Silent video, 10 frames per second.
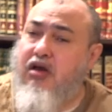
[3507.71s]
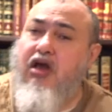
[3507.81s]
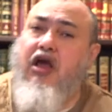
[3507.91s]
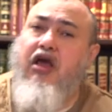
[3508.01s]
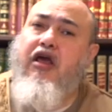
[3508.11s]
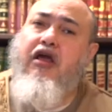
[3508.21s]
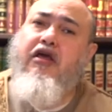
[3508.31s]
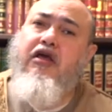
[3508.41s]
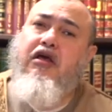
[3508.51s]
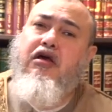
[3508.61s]

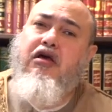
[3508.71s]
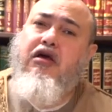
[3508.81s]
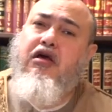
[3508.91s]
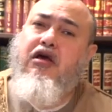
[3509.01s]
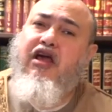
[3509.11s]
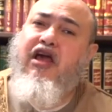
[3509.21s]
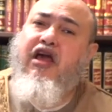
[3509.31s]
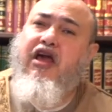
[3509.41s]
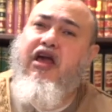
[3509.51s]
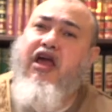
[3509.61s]
a
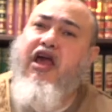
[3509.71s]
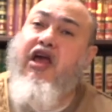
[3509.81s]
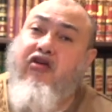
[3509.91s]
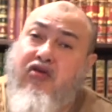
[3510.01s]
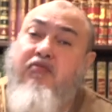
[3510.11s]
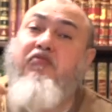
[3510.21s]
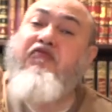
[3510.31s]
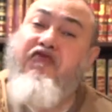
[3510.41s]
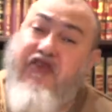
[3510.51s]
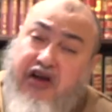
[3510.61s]
Arab
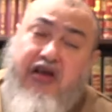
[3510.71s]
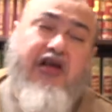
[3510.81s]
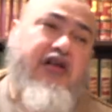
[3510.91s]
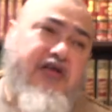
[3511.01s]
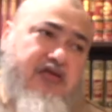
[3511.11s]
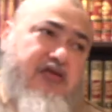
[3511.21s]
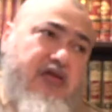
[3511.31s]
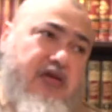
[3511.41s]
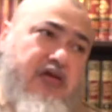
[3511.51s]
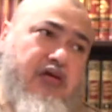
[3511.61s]
variant
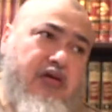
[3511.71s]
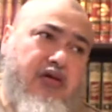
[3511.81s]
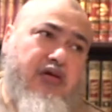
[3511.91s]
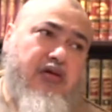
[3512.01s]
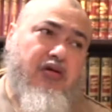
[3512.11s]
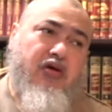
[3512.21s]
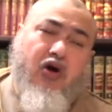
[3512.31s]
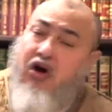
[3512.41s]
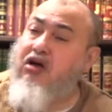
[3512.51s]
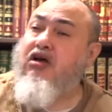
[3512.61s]

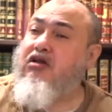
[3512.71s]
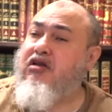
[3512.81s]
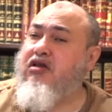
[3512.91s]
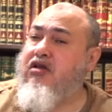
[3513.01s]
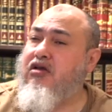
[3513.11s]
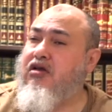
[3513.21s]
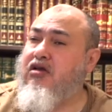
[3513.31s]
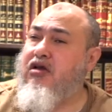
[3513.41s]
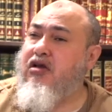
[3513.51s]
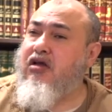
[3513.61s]
on
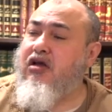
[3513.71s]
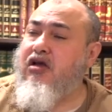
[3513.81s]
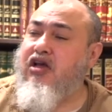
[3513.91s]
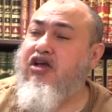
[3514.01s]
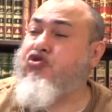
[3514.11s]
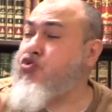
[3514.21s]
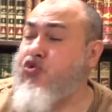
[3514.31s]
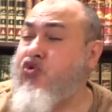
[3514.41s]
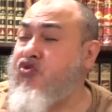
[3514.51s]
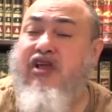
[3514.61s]
a
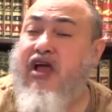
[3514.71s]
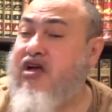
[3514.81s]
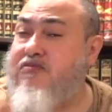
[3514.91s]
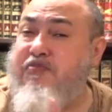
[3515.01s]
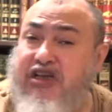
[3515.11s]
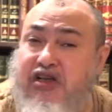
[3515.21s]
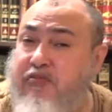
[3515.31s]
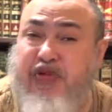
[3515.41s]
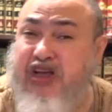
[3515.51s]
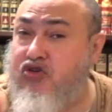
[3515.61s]
truth that has been
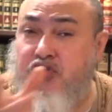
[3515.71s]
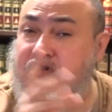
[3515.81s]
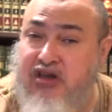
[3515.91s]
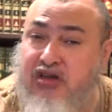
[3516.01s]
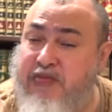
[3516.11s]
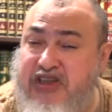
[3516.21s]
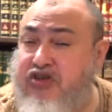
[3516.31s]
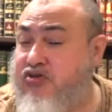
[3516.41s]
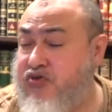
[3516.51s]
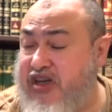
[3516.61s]
peddled in the
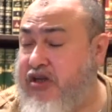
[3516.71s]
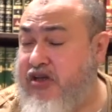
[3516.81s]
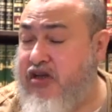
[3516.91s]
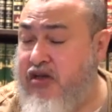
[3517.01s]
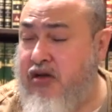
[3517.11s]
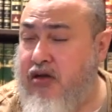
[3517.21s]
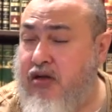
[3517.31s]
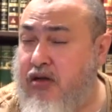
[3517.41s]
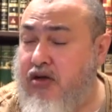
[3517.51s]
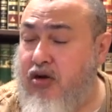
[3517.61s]
Mediterranean
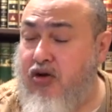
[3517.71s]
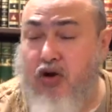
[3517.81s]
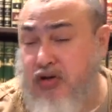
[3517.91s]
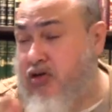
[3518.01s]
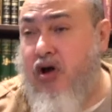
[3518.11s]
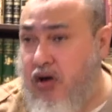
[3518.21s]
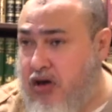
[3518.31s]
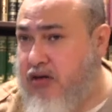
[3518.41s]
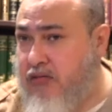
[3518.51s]
all along.